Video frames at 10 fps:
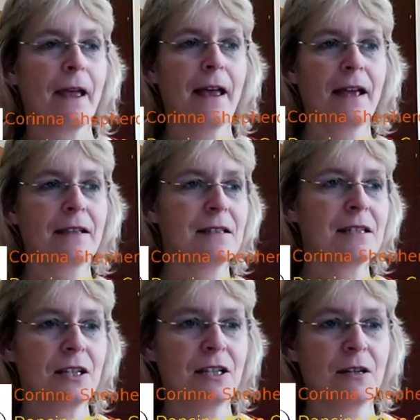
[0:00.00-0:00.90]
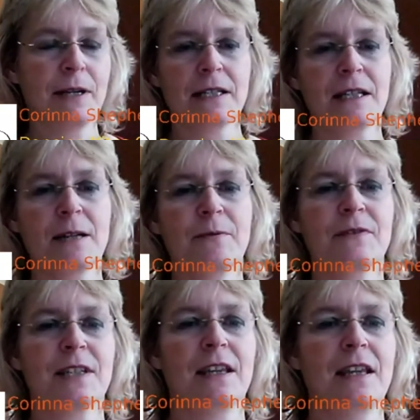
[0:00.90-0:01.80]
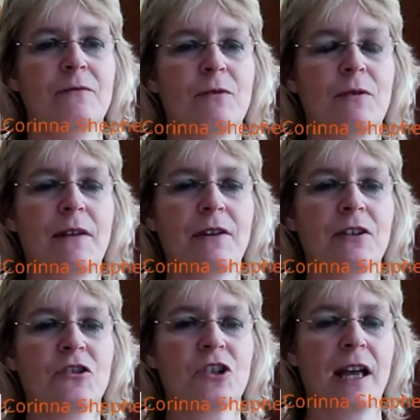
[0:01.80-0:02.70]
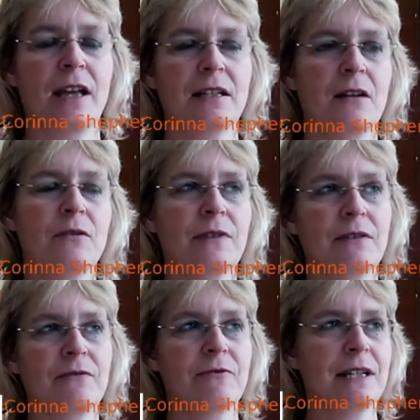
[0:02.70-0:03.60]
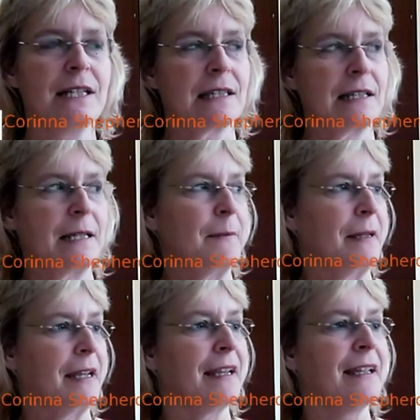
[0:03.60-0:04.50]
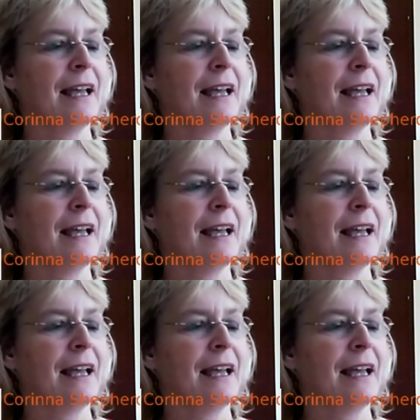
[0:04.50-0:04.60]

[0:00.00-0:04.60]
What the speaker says: and you know, we had a cup of tea and we were having a chat, and I was feeling really sleepy,